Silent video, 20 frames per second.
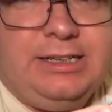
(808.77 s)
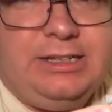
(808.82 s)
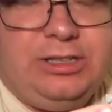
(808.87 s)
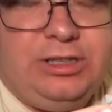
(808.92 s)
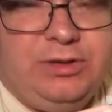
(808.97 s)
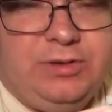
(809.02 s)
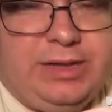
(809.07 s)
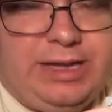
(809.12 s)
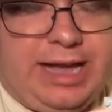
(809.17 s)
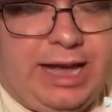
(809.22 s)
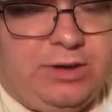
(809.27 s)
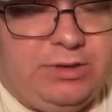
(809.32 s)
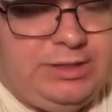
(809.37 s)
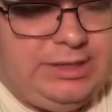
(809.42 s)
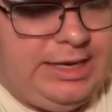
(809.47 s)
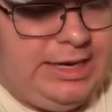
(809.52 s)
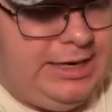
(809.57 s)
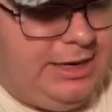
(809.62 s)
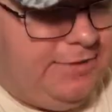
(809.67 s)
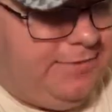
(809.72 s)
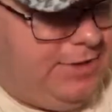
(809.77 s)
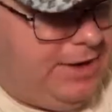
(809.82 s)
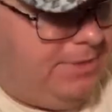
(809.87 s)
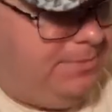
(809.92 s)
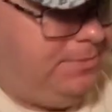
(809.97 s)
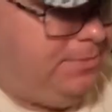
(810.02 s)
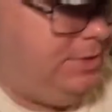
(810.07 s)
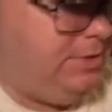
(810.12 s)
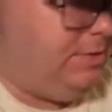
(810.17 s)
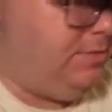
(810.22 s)
to the outside of
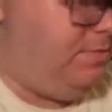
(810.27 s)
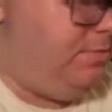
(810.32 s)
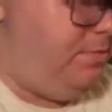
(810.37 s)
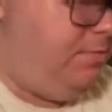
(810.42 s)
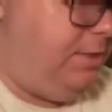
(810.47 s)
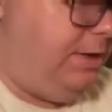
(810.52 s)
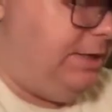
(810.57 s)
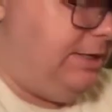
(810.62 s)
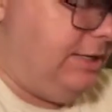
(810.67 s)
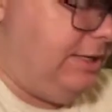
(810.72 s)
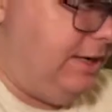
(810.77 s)
them. But